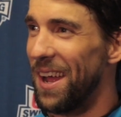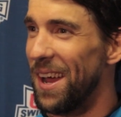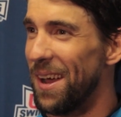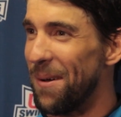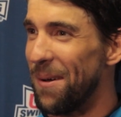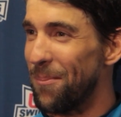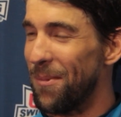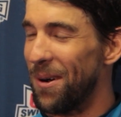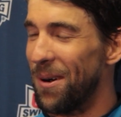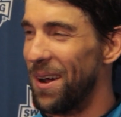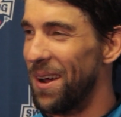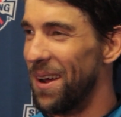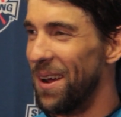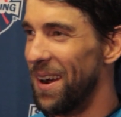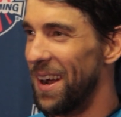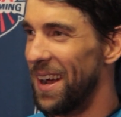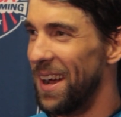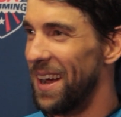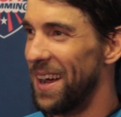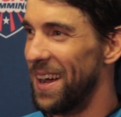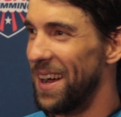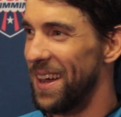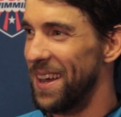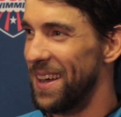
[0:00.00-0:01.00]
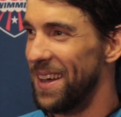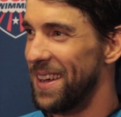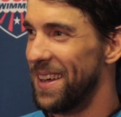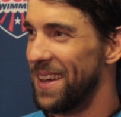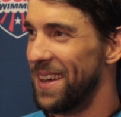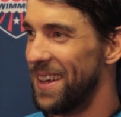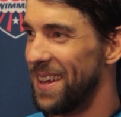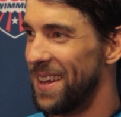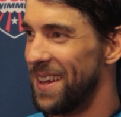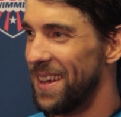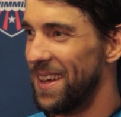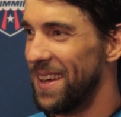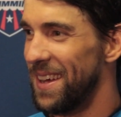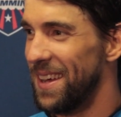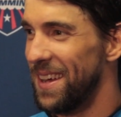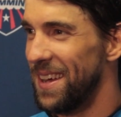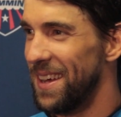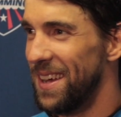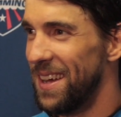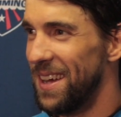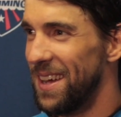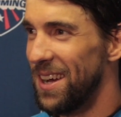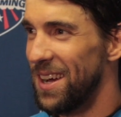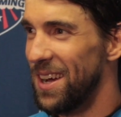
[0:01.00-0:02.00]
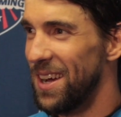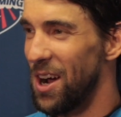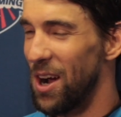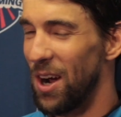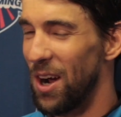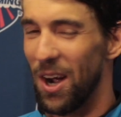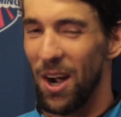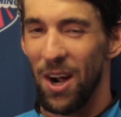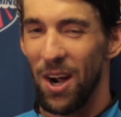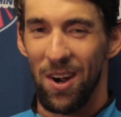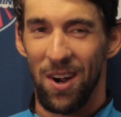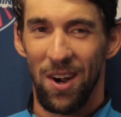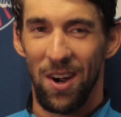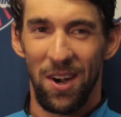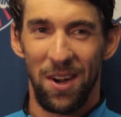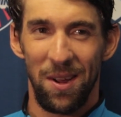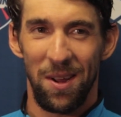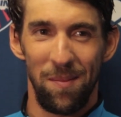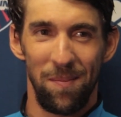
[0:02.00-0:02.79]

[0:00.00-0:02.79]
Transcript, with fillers: IM are uh, that, that. Are, are, are,